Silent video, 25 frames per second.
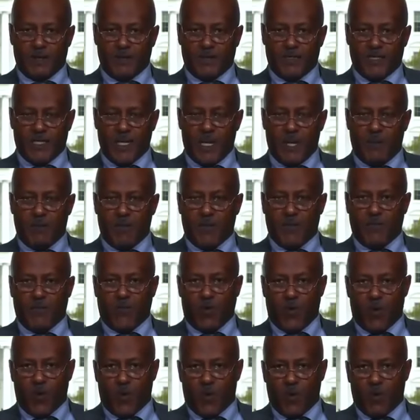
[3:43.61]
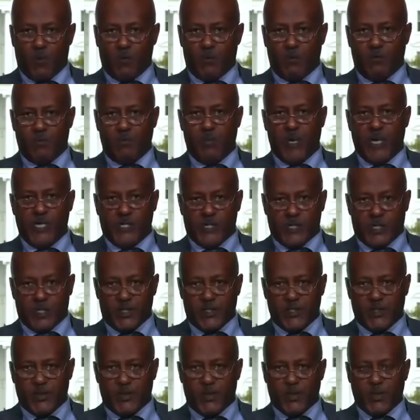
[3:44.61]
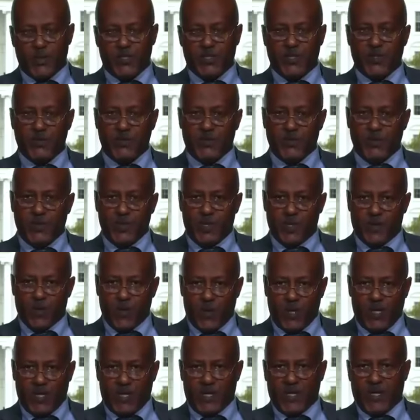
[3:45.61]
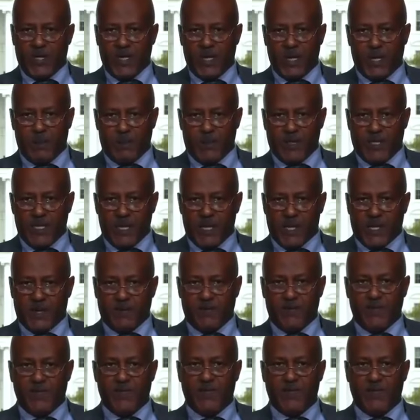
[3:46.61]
some reform measures within the ruling APDRF.